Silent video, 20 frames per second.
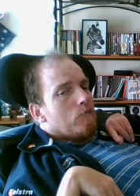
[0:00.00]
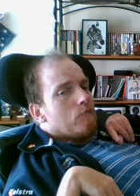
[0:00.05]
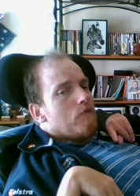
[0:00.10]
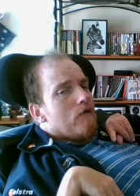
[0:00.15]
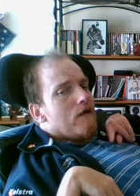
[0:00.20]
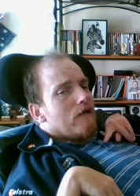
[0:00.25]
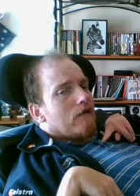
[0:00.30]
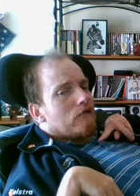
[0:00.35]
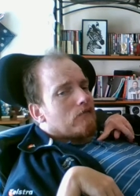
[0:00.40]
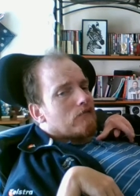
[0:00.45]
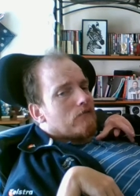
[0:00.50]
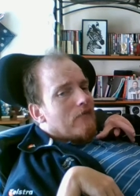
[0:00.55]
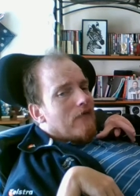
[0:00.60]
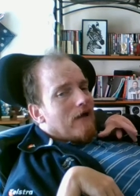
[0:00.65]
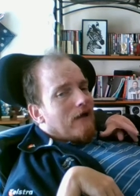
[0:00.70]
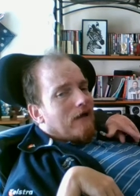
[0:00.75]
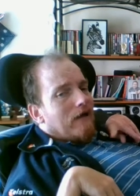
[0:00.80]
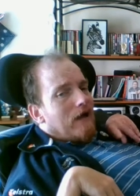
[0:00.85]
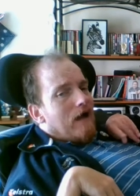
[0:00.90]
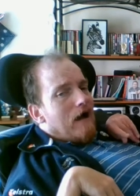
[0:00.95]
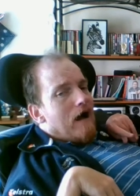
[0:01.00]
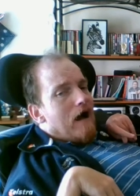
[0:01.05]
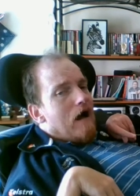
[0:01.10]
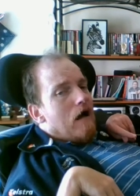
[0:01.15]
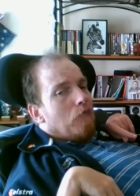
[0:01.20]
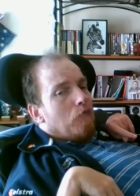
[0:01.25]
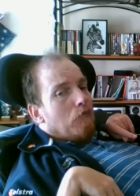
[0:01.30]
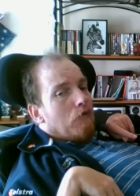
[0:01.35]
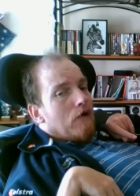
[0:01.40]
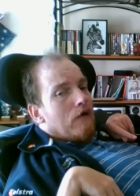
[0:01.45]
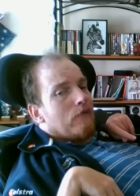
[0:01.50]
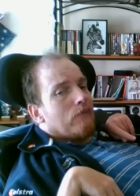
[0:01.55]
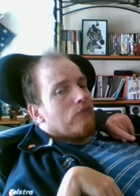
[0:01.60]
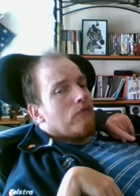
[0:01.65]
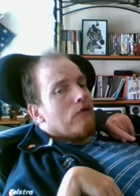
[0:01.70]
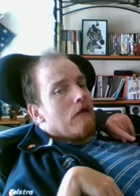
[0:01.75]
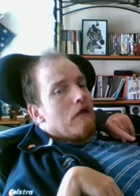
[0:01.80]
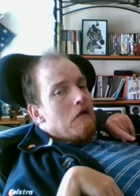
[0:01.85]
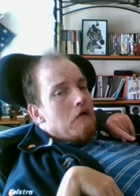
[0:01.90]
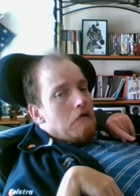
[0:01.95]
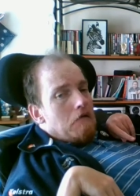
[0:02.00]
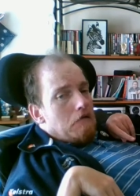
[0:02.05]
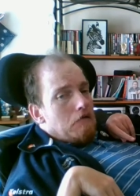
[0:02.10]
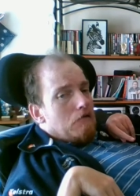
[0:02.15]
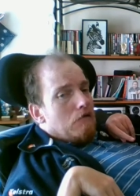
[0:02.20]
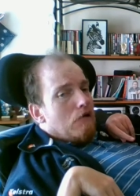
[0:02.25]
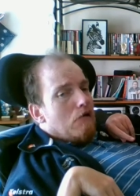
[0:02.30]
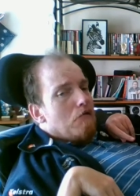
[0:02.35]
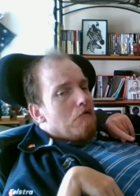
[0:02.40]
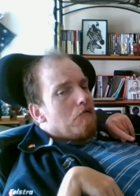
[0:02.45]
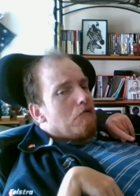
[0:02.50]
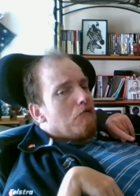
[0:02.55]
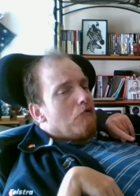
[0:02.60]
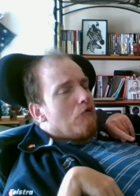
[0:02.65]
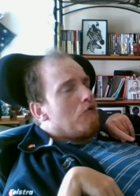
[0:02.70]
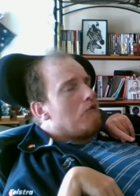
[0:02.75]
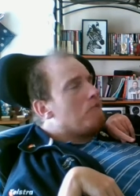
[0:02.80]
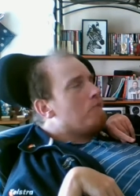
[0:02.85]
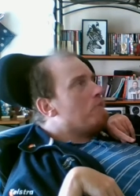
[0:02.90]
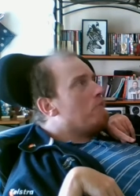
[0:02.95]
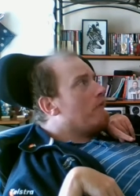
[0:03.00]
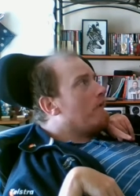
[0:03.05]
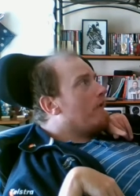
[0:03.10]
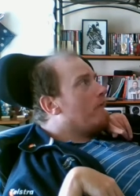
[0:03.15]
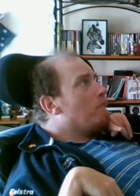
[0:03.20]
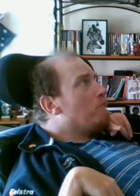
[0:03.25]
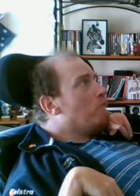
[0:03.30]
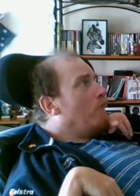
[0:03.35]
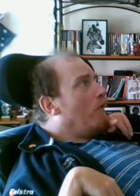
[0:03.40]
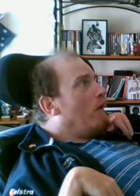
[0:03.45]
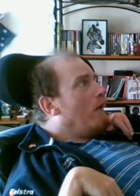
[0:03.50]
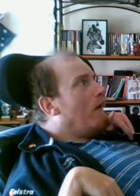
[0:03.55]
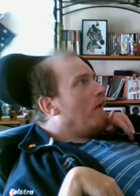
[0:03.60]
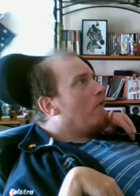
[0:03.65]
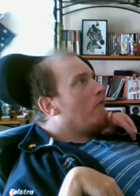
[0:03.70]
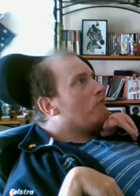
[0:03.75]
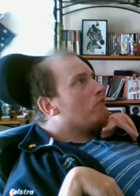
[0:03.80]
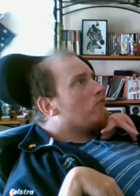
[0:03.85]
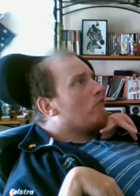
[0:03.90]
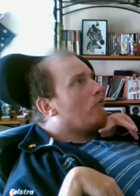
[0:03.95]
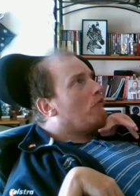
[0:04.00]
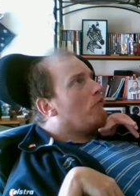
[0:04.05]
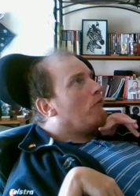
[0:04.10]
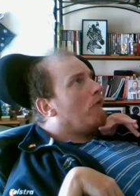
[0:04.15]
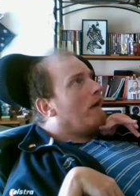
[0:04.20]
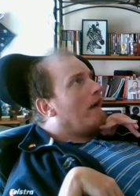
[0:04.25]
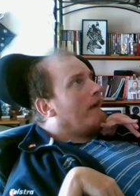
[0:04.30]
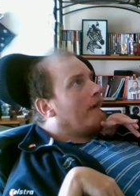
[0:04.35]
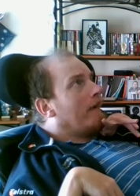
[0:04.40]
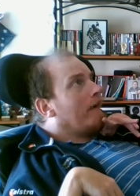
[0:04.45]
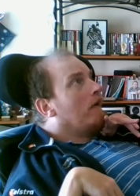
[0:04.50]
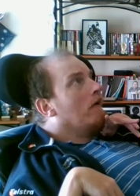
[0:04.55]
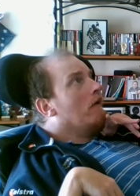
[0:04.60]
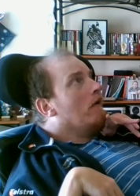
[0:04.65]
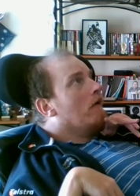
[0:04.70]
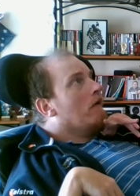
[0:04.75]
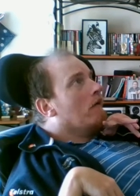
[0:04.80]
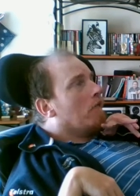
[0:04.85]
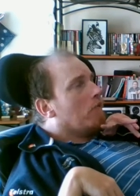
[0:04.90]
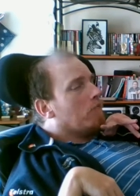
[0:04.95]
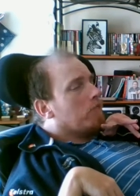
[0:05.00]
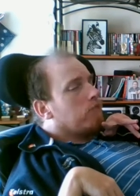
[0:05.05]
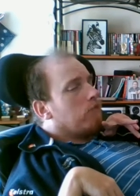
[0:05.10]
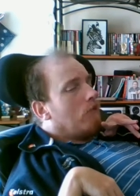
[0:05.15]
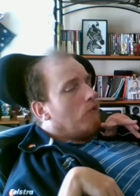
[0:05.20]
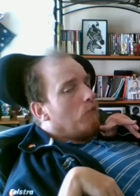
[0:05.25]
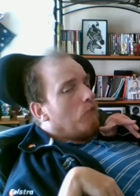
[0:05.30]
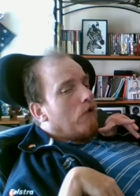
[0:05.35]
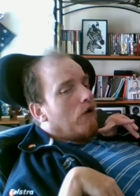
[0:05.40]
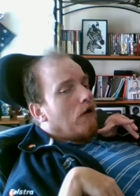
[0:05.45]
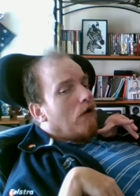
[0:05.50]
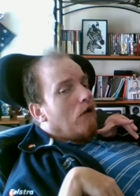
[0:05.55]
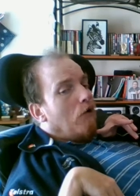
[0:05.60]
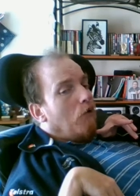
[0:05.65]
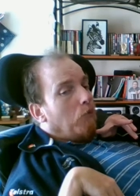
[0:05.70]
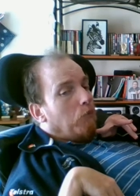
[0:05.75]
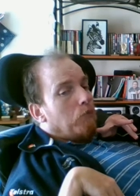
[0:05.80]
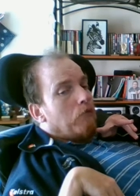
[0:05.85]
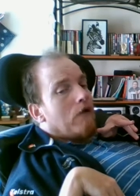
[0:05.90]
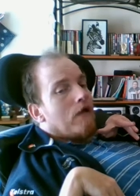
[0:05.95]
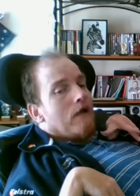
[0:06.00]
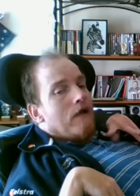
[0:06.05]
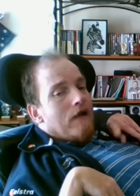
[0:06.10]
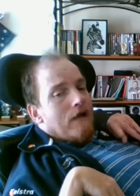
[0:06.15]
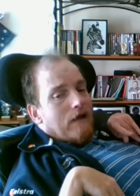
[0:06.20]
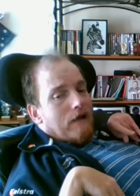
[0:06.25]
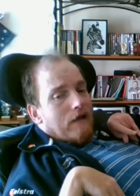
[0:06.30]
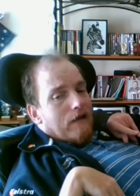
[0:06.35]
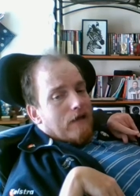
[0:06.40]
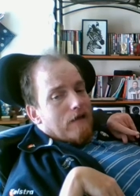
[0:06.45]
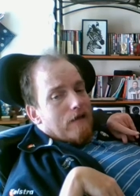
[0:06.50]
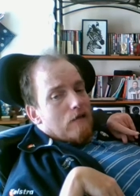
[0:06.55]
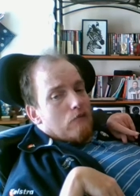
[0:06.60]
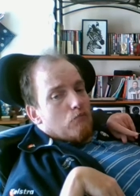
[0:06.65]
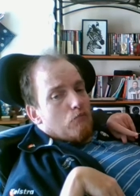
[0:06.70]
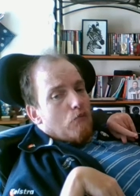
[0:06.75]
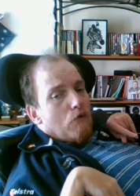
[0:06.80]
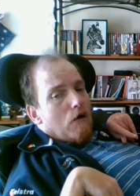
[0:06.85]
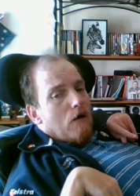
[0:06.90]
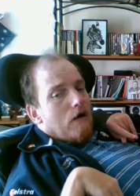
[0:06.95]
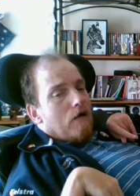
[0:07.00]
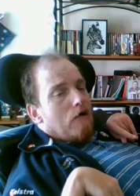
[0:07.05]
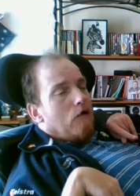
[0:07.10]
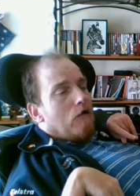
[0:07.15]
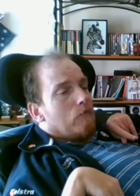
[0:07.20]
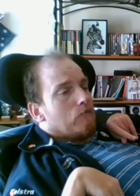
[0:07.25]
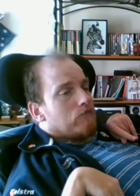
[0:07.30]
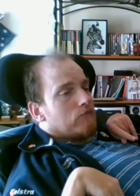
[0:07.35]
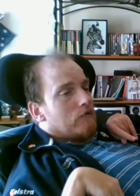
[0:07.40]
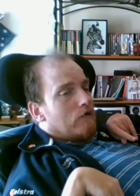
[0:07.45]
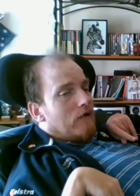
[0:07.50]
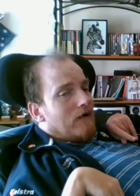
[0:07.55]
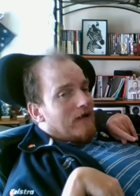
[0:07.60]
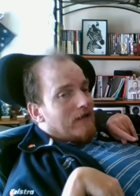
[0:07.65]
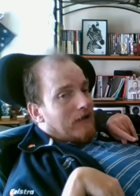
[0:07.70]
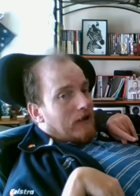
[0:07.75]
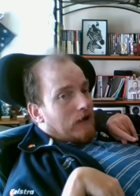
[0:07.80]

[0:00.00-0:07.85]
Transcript: fix the car with, you could be miles away from help. Here's my offside.